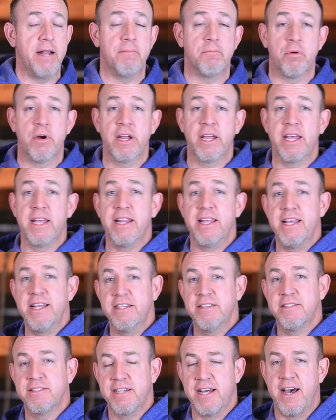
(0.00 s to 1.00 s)
and bring it
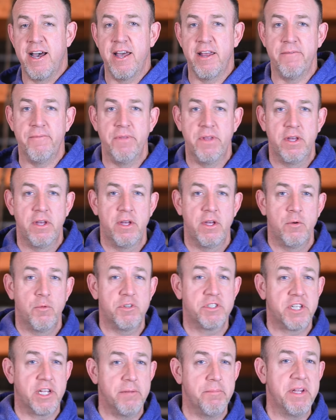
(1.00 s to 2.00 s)
inside,
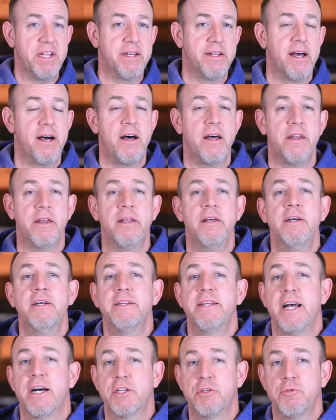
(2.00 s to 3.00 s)
which can be done
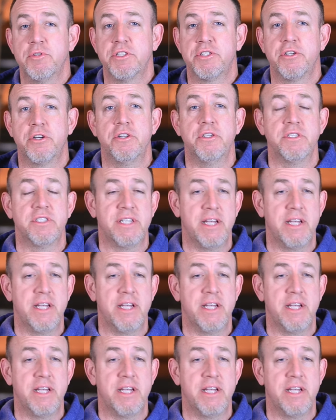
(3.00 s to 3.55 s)
down to a certain